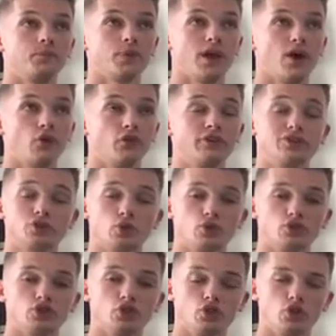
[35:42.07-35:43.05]
Healthy
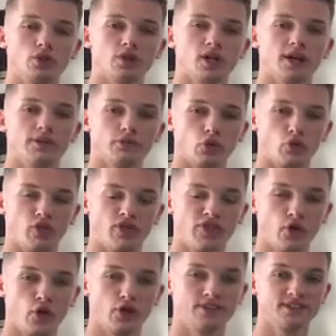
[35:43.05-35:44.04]
Schools and UCLan I've done
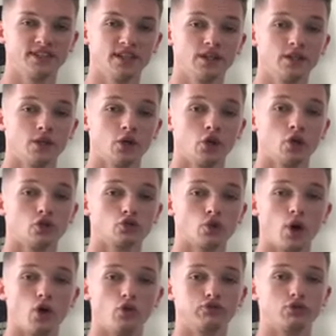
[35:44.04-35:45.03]
30. So
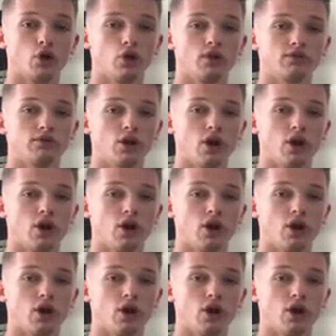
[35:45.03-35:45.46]
overall I've